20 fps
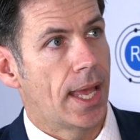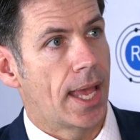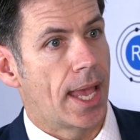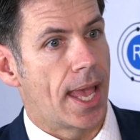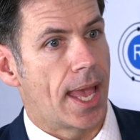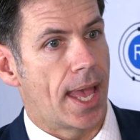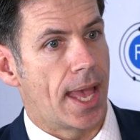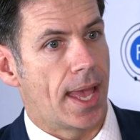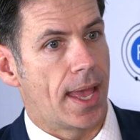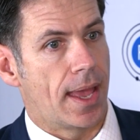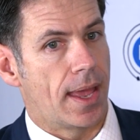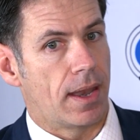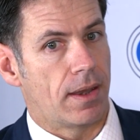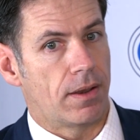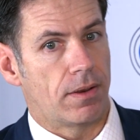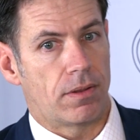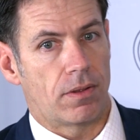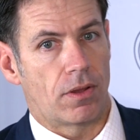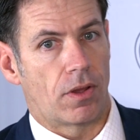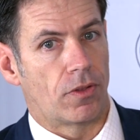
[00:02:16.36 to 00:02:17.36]
Mm-hmm.
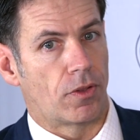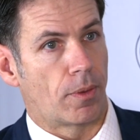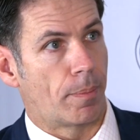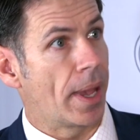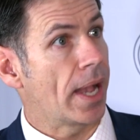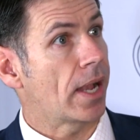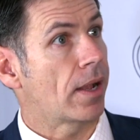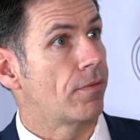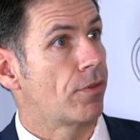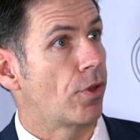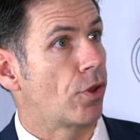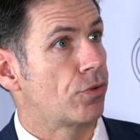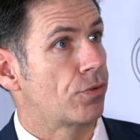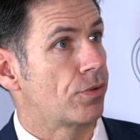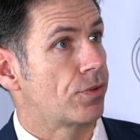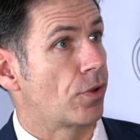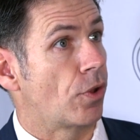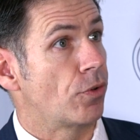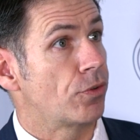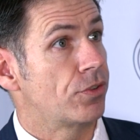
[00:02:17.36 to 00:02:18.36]
And on the back of those
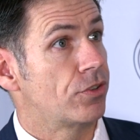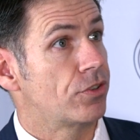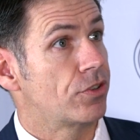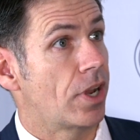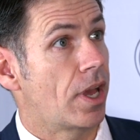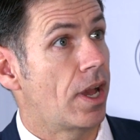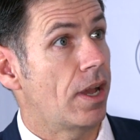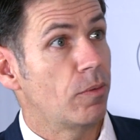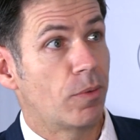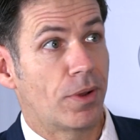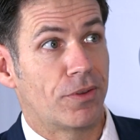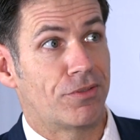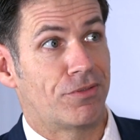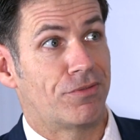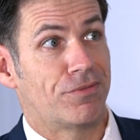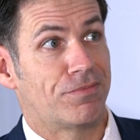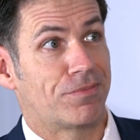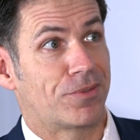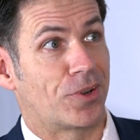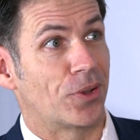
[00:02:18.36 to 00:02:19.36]
results in July,
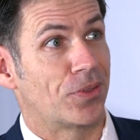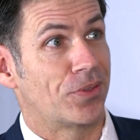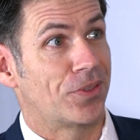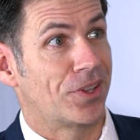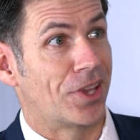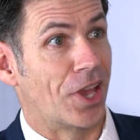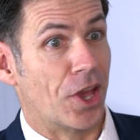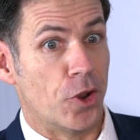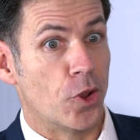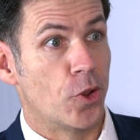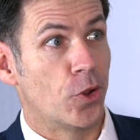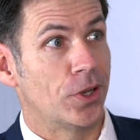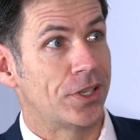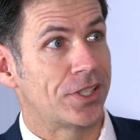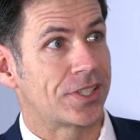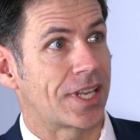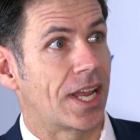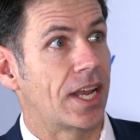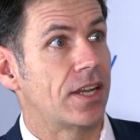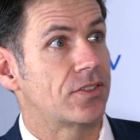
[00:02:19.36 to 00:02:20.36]
we've got an early
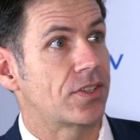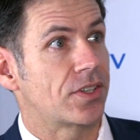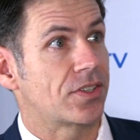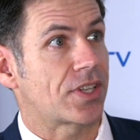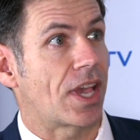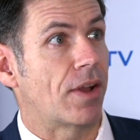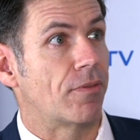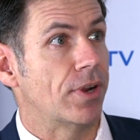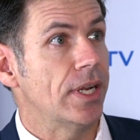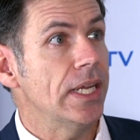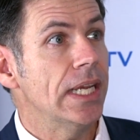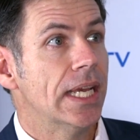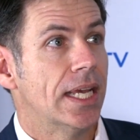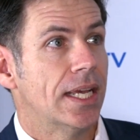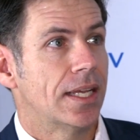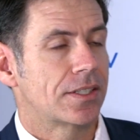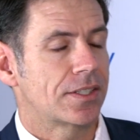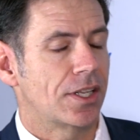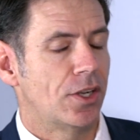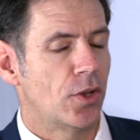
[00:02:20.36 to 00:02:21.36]
stage discovery.
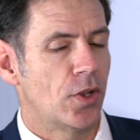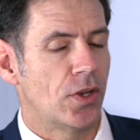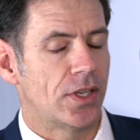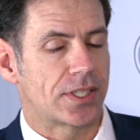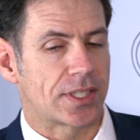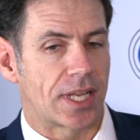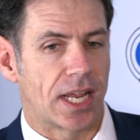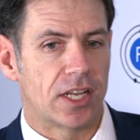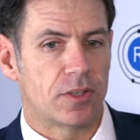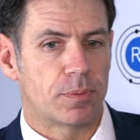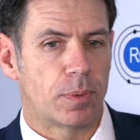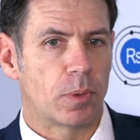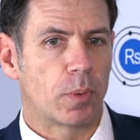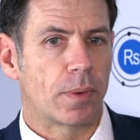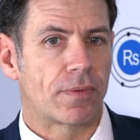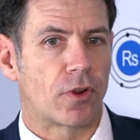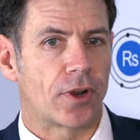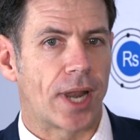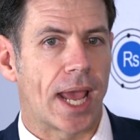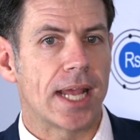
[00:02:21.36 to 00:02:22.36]
Still early stage, but
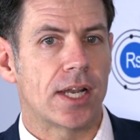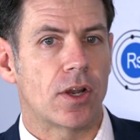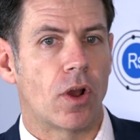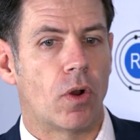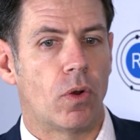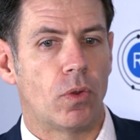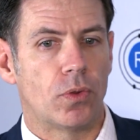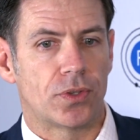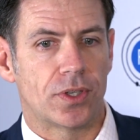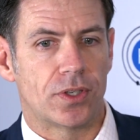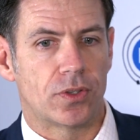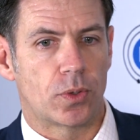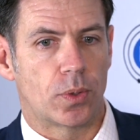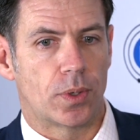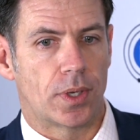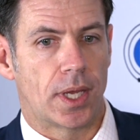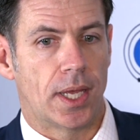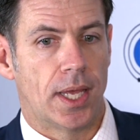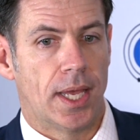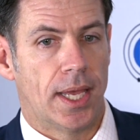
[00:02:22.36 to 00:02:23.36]
we've got eight holes into a,